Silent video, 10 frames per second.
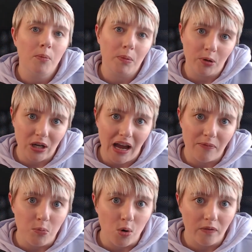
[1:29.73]
but we're going to
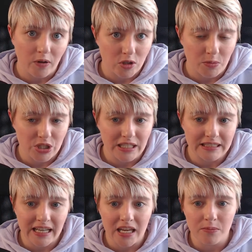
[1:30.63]
have more virtual machine
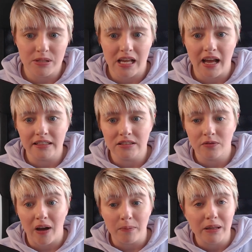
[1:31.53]
types and
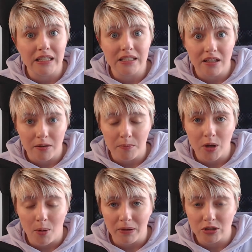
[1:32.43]
families
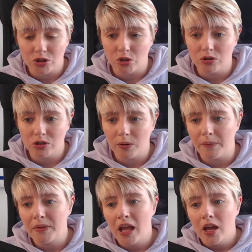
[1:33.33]
coming soon to
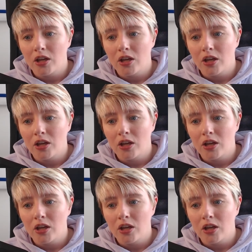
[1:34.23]
it.